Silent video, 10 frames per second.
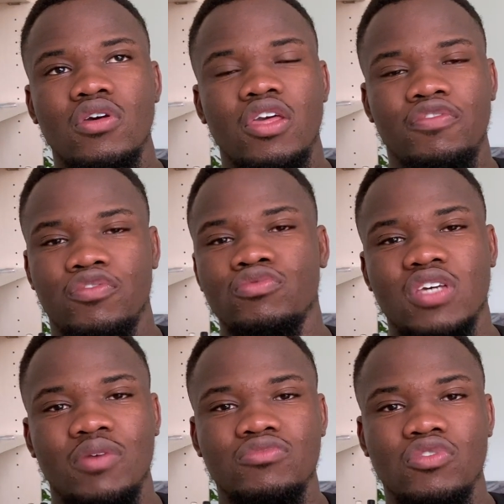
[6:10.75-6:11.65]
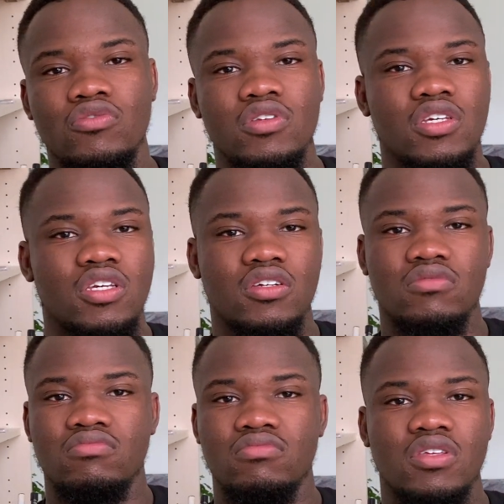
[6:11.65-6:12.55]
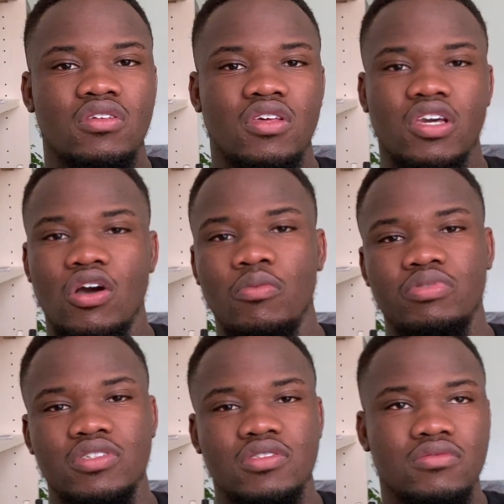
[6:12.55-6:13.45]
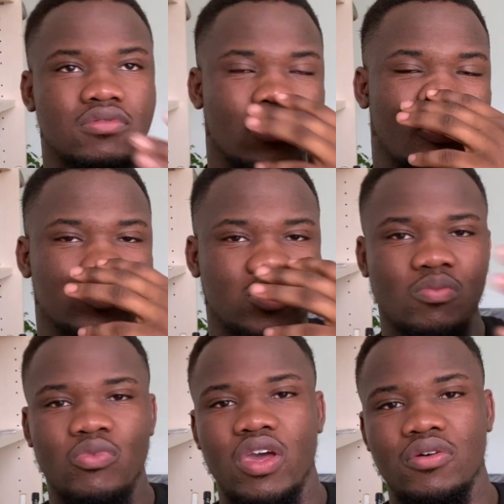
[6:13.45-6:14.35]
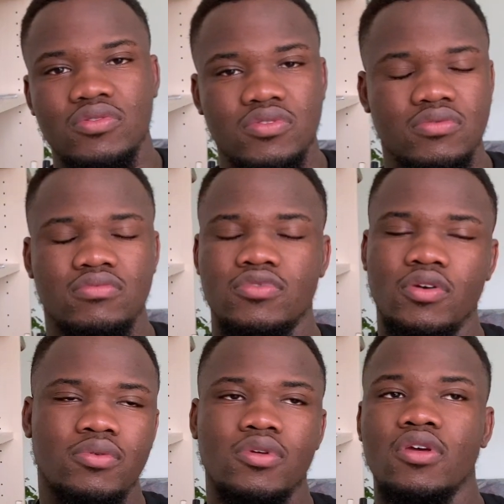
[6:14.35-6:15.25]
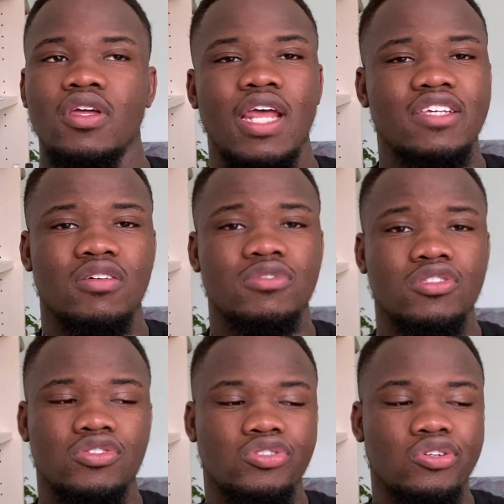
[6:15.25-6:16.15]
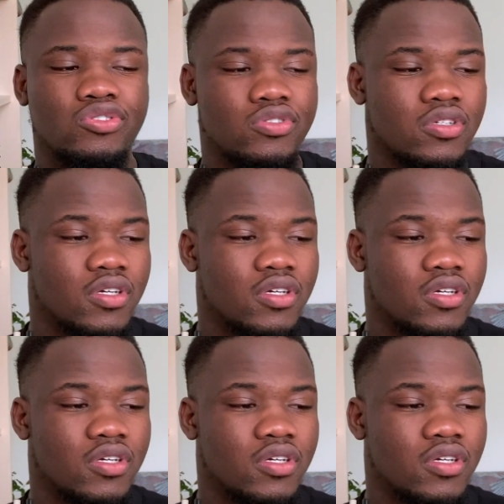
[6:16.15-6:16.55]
a full-time role in a company or somewhere else. So that is something to note.